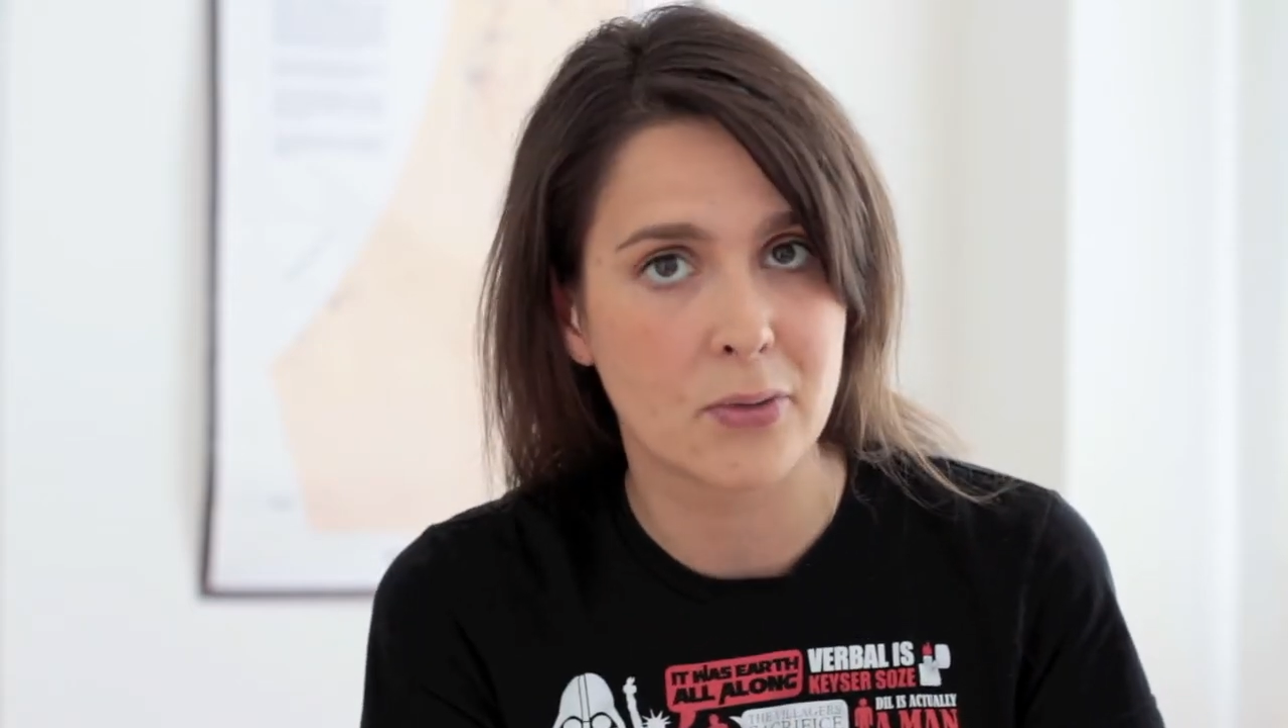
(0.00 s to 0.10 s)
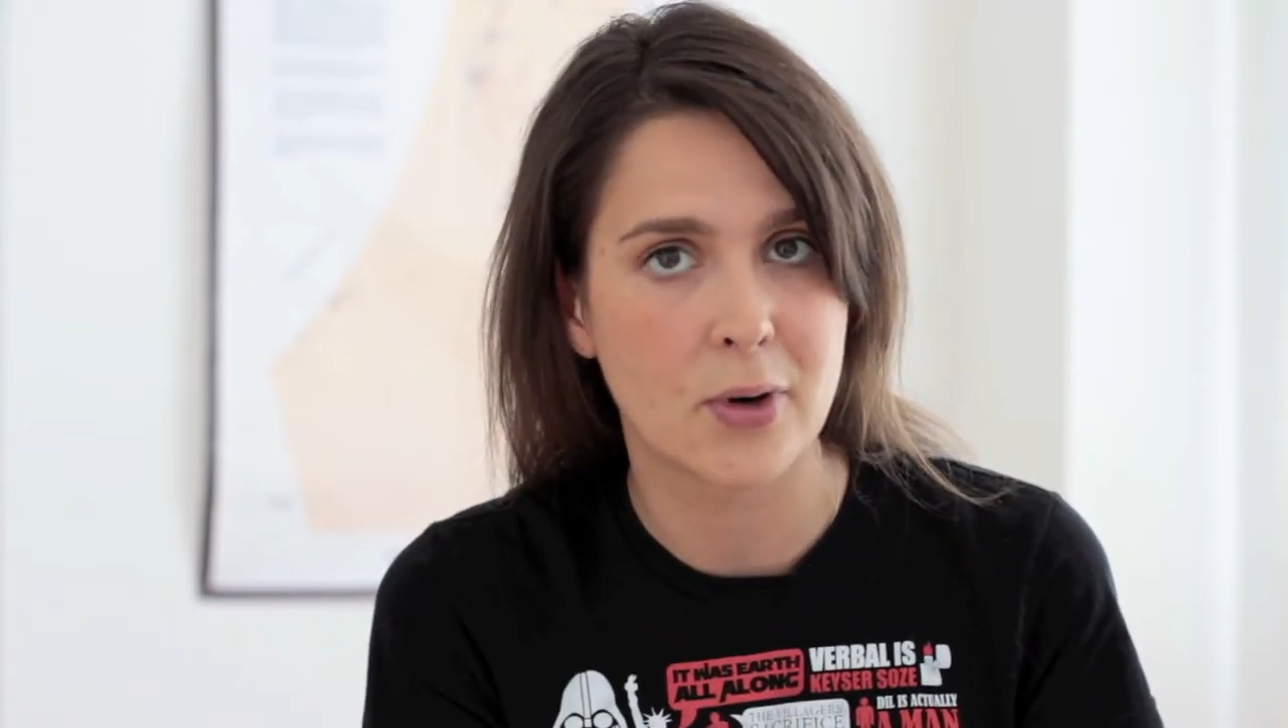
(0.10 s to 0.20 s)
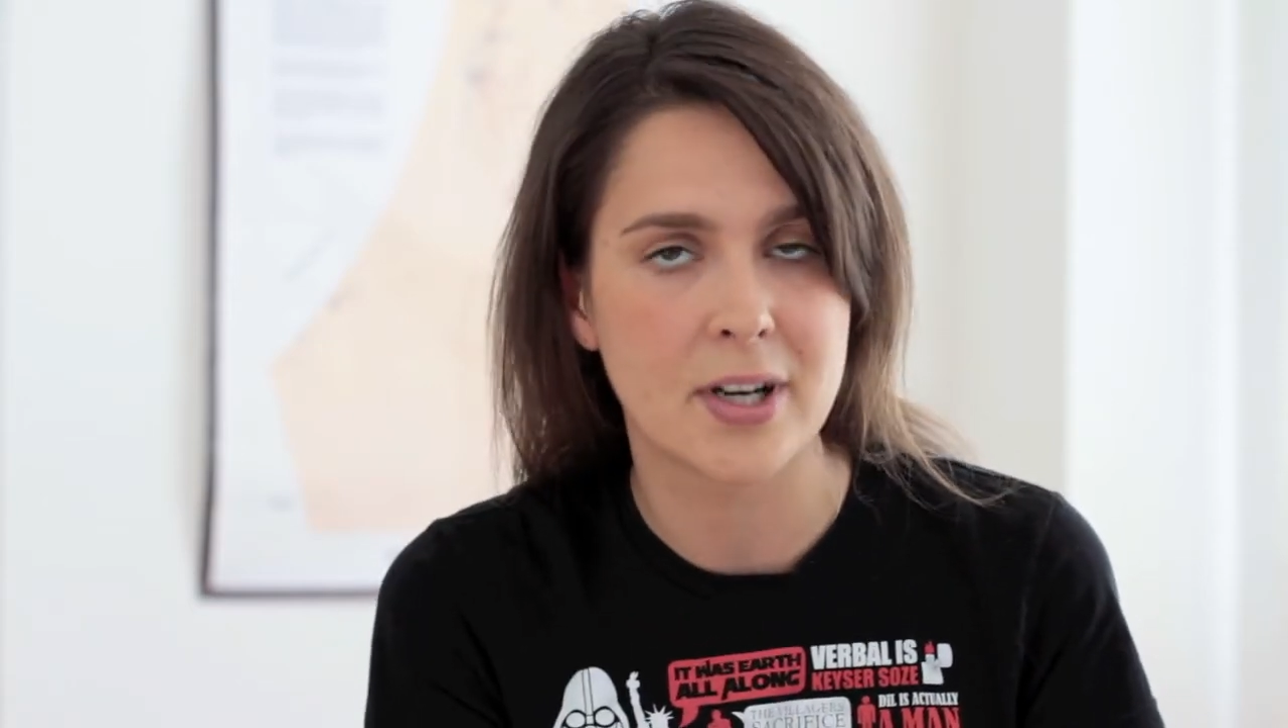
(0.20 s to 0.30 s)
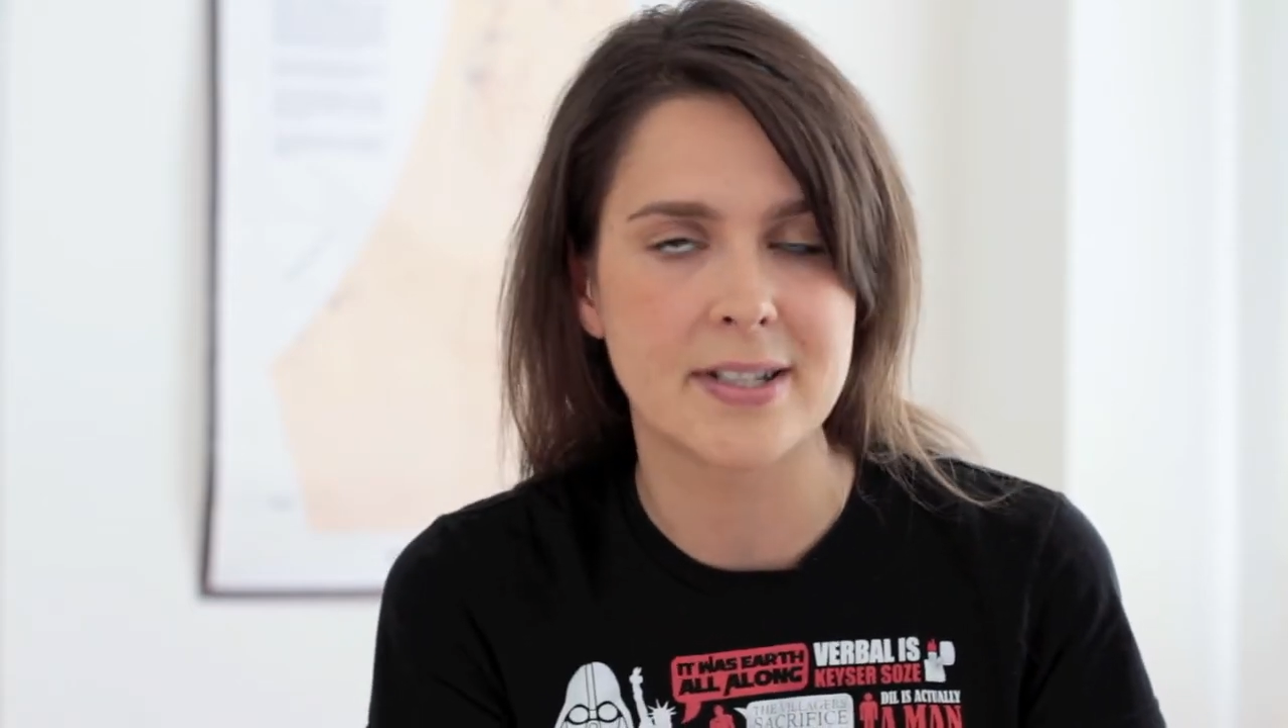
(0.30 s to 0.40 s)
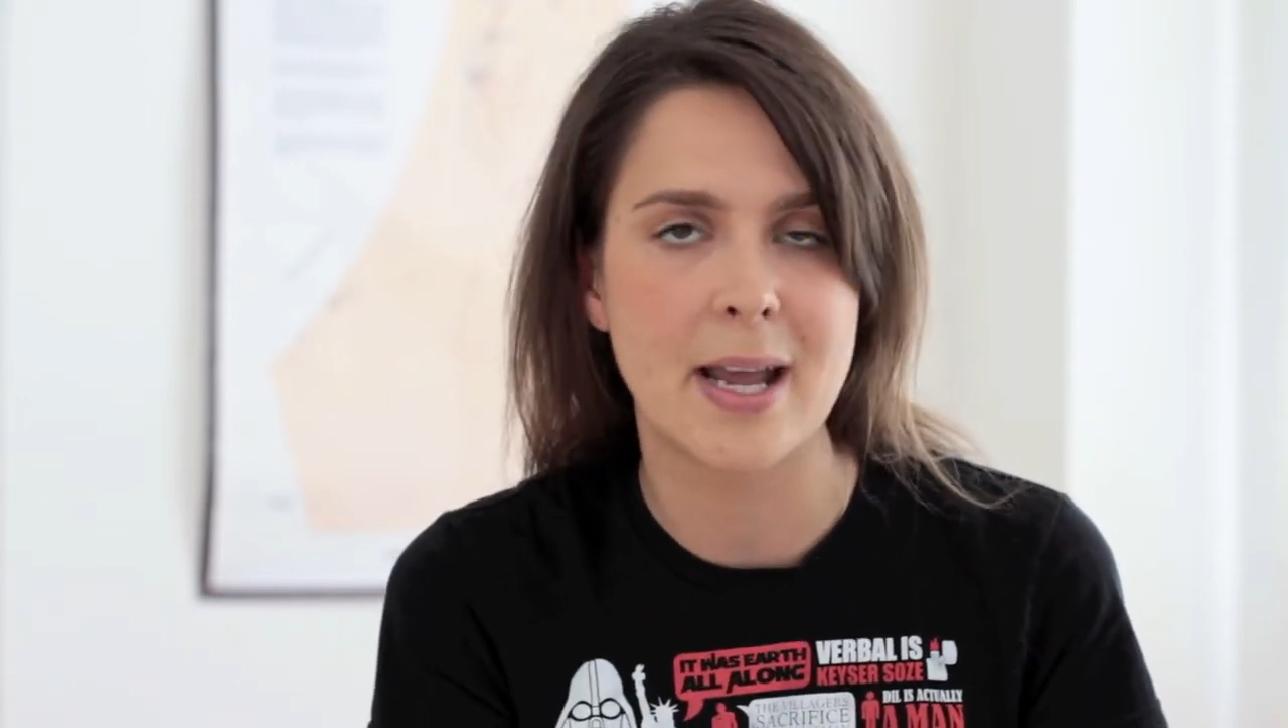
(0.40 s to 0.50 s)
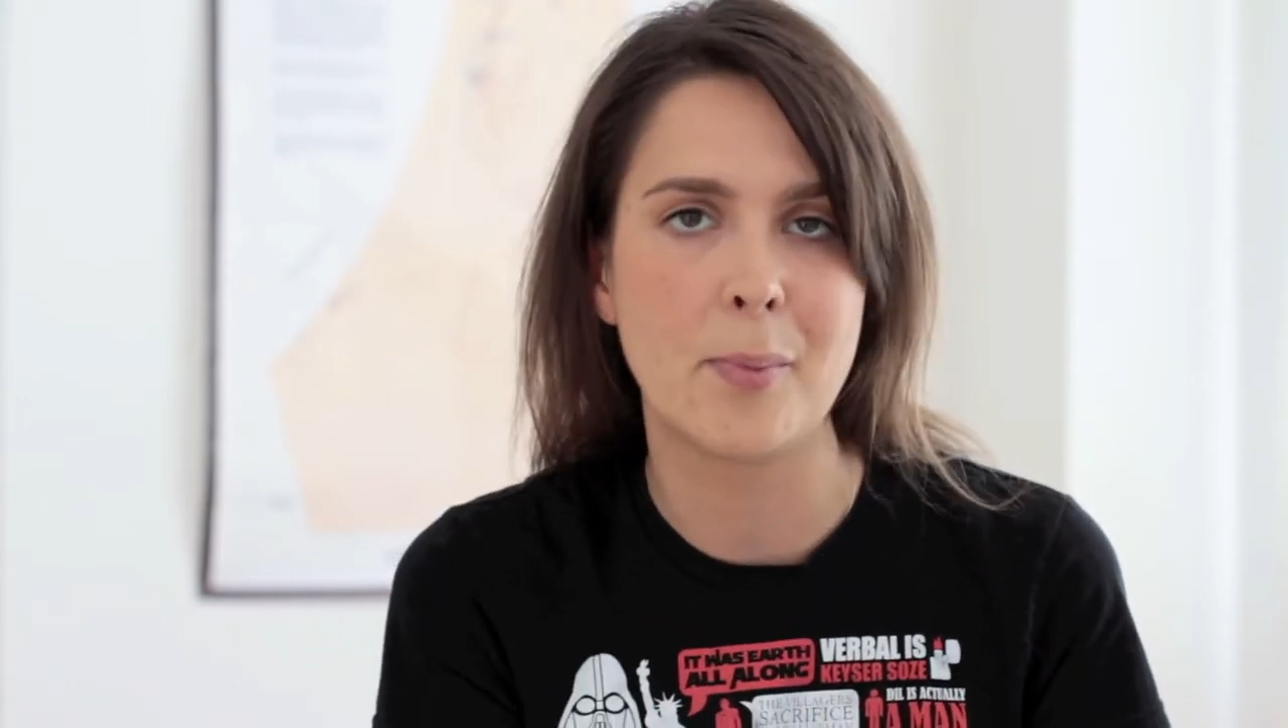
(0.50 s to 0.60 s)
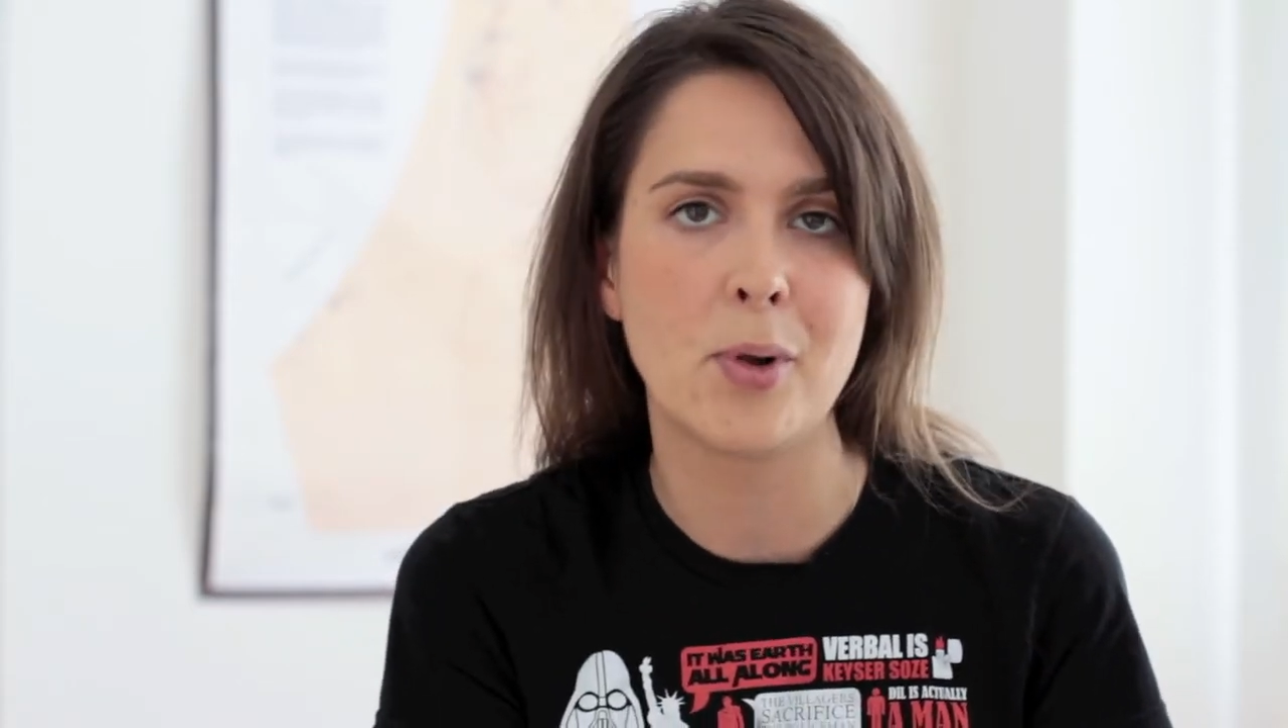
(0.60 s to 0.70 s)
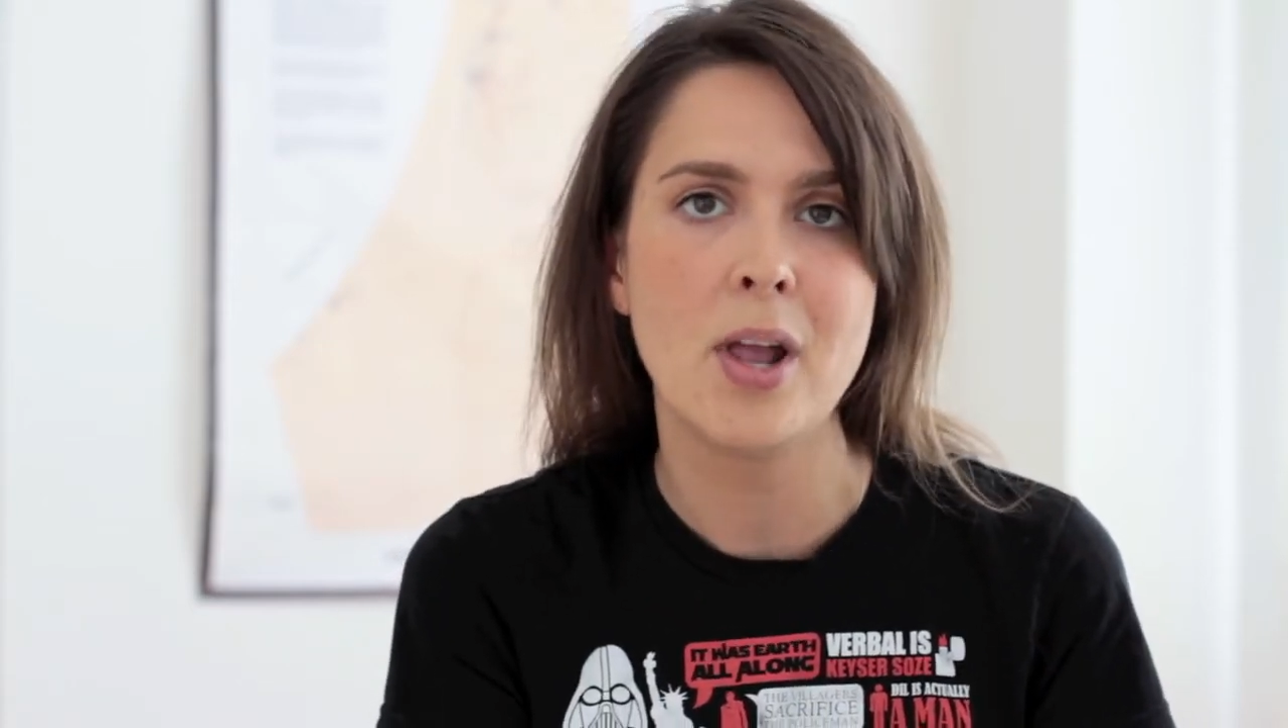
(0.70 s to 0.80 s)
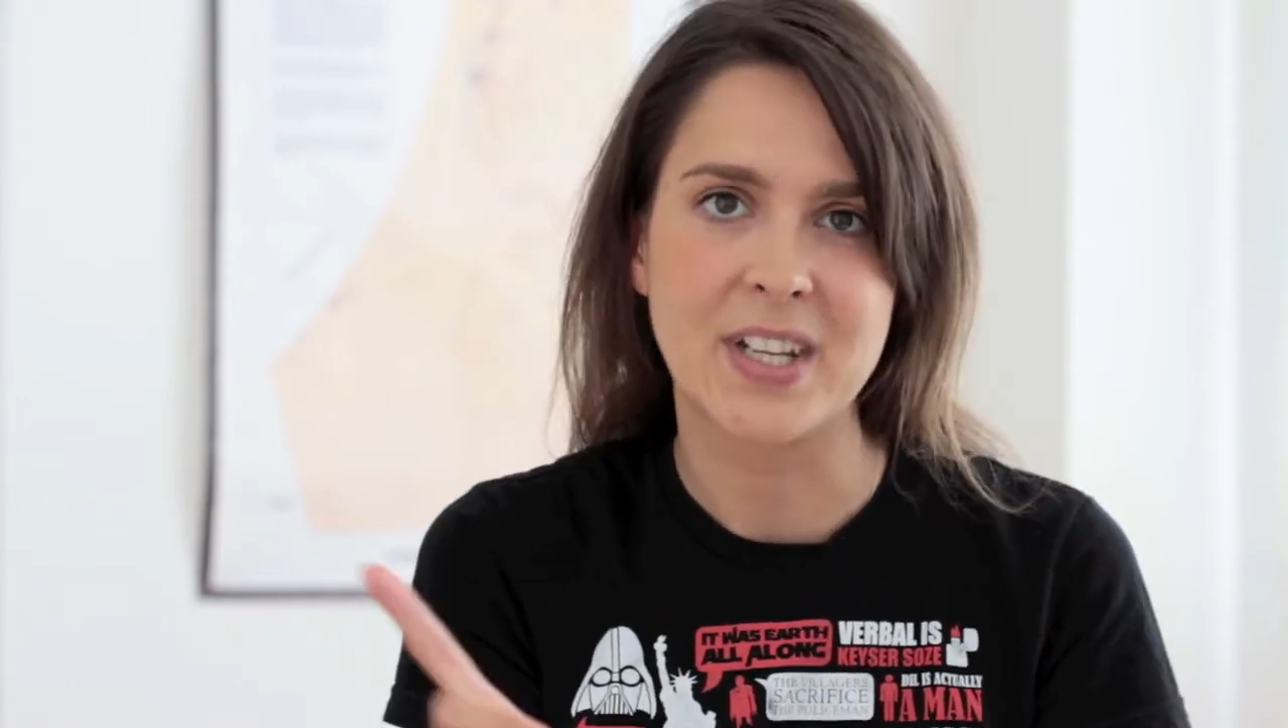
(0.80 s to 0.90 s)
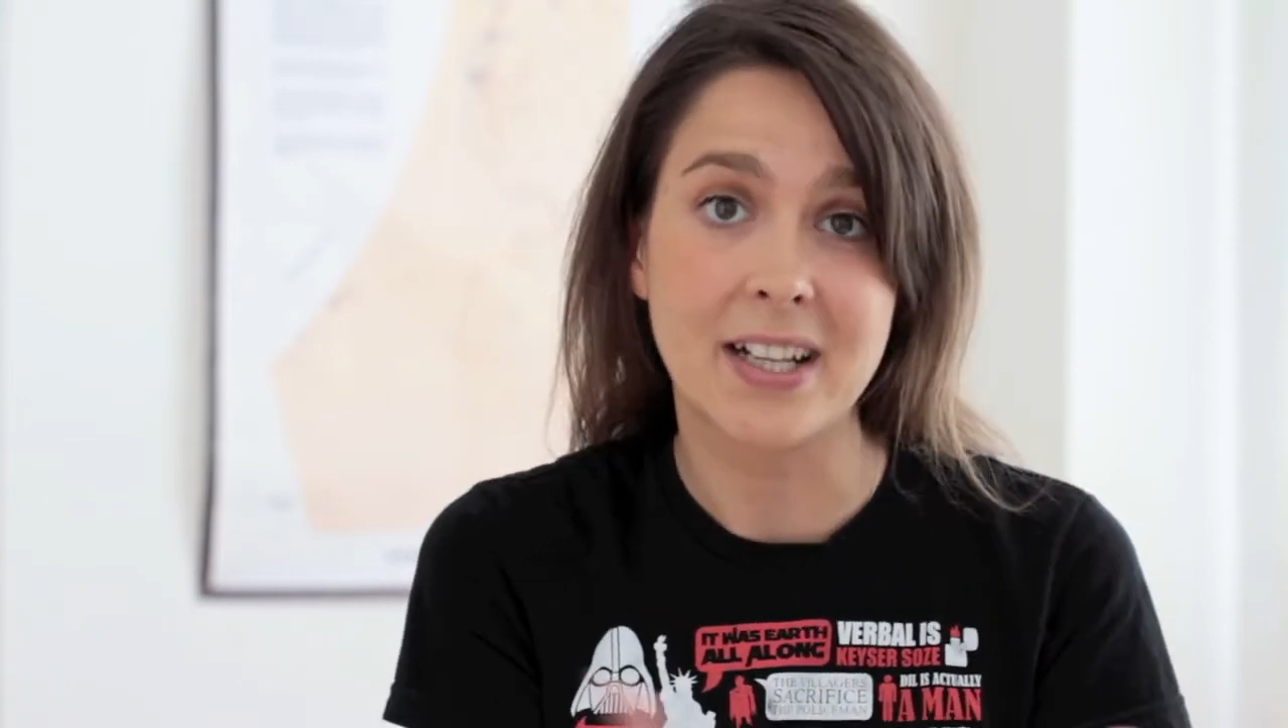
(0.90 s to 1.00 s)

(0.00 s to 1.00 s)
for example,